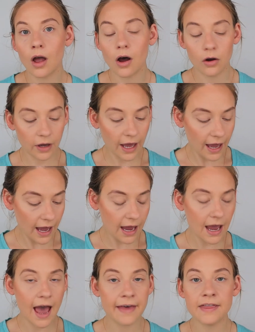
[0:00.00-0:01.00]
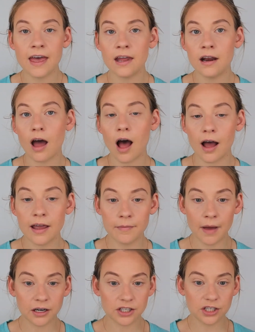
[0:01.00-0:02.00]
Okay, and then I am
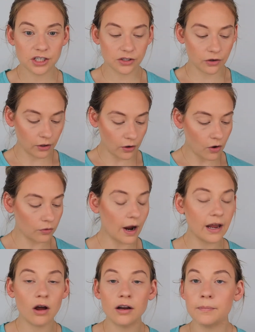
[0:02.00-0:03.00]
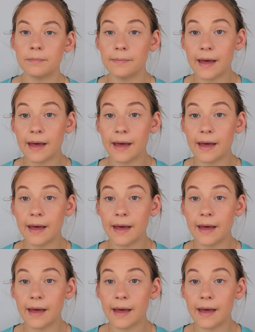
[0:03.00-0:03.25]
actually just going to go right on